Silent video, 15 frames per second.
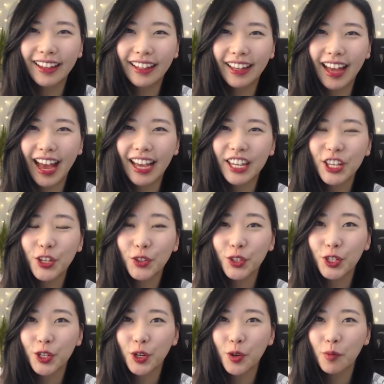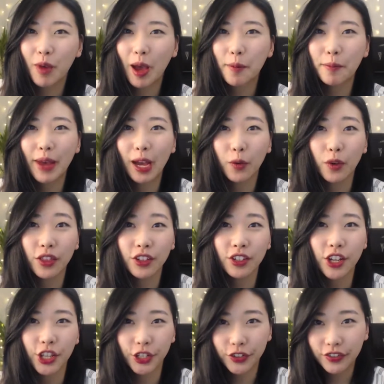Hi YouTube, I'm back with
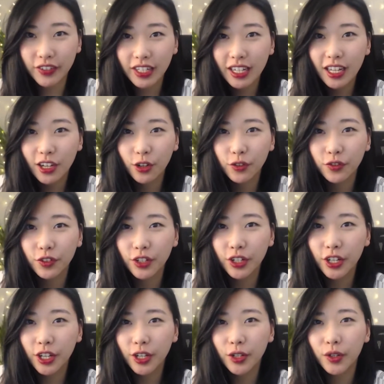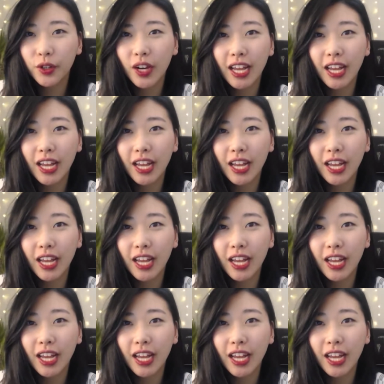another video for you,